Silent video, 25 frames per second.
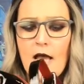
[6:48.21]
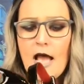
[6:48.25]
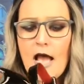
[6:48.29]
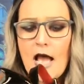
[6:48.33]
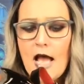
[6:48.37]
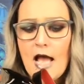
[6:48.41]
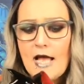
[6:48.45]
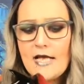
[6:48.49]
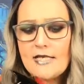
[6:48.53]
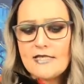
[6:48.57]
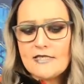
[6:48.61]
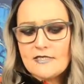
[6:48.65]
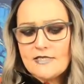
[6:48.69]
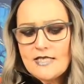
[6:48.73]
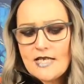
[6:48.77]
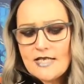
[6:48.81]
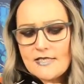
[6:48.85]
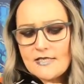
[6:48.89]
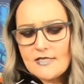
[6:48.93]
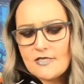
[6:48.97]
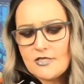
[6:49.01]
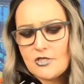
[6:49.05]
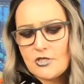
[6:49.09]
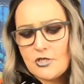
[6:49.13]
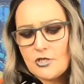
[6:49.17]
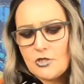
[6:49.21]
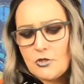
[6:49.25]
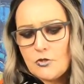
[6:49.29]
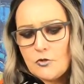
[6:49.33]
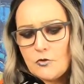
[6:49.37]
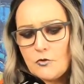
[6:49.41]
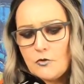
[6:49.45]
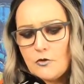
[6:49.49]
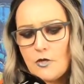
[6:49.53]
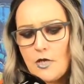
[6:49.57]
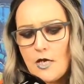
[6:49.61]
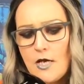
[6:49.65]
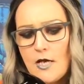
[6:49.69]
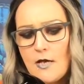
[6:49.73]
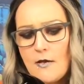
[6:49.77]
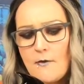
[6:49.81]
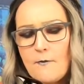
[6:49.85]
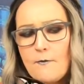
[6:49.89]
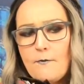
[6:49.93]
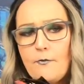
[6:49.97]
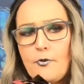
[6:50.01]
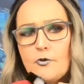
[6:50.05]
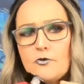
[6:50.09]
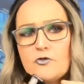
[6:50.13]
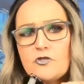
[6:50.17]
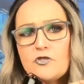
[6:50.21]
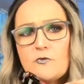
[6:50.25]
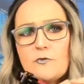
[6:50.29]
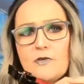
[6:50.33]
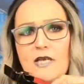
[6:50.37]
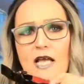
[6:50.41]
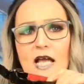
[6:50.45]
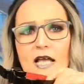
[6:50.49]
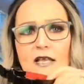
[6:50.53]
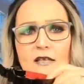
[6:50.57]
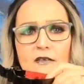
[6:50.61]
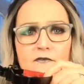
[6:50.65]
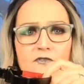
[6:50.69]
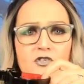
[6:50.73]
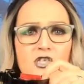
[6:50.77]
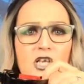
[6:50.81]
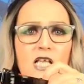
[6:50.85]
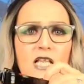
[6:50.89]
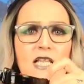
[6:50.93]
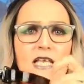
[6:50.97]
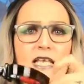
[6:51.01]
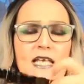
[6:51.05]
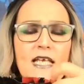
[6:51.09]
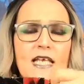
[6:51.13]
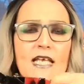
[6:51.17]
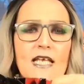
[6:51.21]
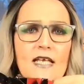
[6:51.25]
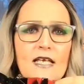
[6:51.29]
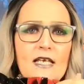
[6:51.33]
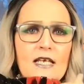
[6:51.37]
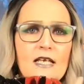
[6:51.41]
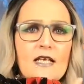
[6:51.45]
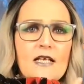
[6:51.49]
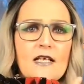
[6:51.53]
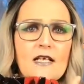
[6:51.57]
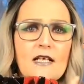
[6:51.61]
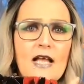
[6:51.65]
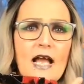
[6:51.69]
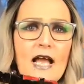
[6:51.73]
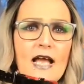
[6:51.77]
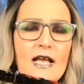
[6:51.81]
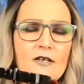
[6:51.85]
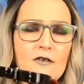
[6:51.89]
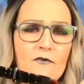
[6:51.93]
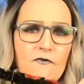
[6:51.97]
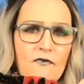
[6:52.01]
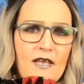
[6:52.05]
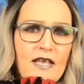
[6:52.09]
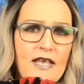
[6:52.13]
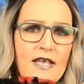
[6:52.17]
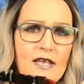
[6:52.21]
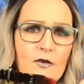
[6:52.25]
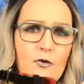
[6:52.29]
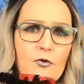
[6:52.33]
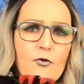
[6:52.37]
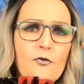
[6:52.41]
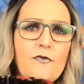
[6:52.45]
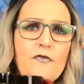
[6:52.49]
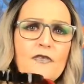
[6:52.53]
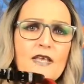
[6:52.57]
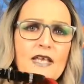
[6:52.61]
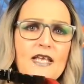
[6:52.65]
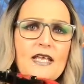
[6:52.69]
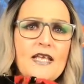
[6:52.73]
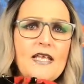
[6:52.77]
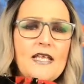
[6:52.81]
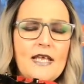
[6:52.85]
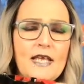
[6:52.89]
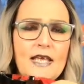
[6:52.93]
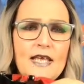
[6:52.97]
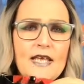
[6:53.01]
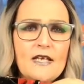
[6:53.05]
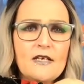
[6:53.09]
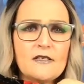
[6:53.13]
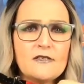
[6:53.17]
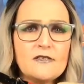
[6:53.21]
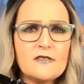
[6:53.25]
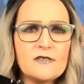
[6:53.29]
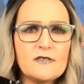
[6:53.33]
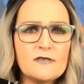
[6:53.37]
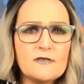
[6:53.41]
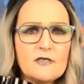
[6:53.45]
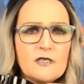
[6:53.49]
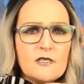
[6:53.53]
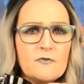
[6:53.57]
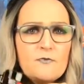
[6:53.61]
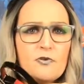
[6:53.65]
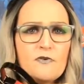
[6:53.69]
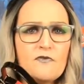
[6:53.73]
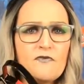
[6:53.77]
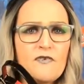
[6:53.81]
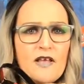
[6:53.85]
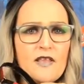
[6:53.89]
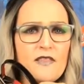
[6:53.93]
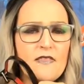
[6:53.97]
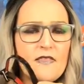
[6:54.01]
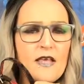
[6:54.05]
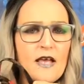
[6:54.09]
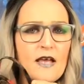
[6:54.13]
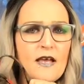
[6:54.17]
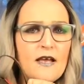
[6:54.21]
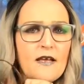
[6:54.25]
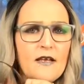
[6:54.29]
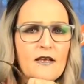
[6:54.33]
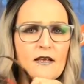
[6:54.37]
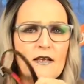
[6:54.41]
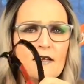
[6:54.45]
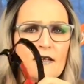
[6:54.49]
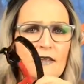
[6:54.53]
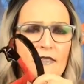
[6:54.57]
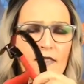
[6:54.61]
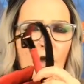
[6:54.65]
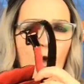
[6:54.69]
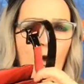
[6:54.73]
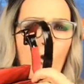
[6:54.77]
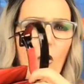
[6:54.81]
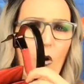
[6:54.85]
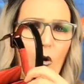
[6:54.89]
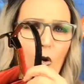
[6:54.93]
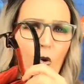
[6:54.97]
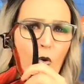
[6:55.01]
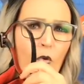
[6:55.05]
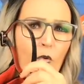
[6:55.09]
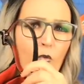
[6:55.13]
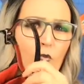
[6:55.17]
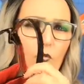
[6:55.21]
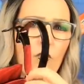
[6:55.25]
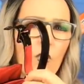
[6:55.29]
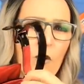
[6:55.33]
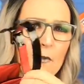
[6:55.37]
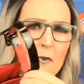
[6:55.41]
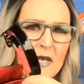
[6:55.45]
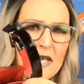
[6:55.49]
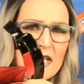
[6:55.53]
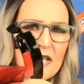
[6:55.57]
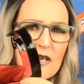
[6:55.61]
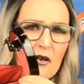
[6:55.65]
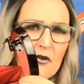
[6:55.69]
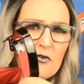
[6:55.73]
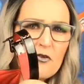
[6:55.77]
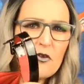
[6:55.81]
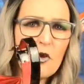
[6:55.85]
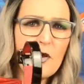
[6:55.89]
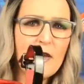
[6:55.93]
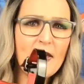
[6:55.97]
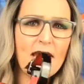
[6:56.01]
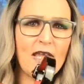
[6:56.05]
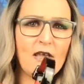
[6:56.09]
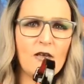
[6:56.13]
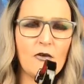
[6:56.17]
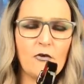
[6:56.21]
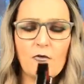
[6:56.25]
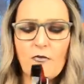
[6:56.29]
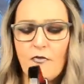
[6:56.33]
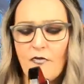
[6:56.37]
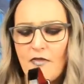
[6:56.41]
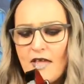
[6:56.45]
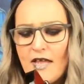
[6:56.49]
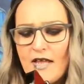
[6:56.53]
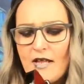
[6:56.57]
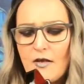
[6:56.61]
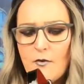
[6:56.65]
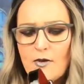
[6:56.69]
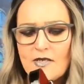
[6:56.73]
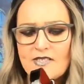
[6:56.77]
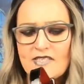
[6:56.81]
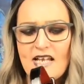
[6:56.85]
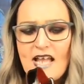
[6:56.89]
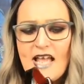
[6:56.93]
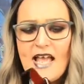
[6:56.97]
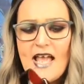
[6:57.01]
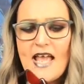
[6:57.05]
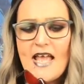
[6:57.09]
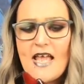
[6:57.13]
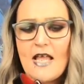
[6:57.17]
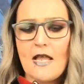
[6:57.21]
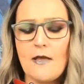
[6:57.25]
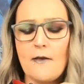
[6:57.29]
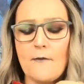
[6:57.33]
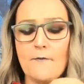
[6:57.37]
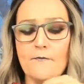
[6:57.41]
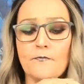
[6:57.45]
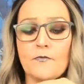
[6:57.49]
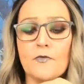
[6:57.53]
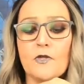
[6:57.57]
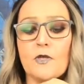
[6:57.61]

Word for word: I tend to um, put some kind of jelly kind of heel thing in here to, to prevent that, that whole rubbing on your heel thing, which I hate.